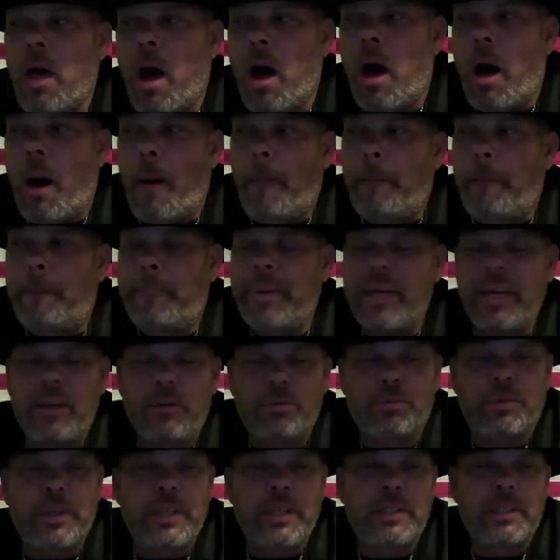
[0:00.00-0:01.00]
a big
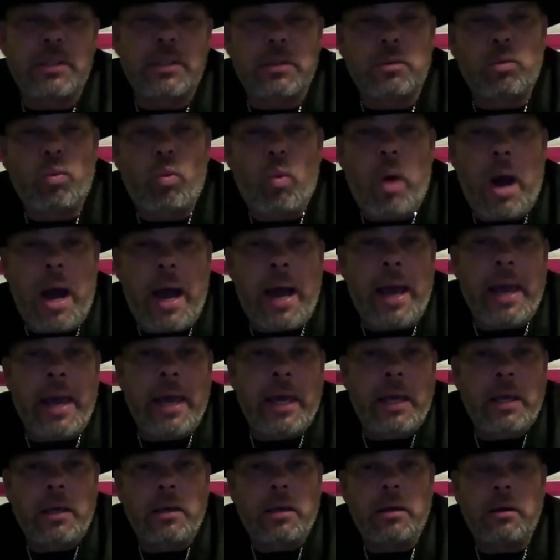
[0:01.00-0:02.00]
reason
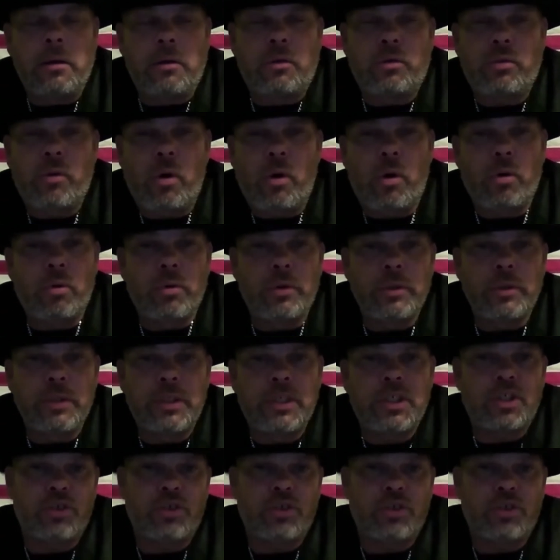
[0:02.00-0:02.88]
why growers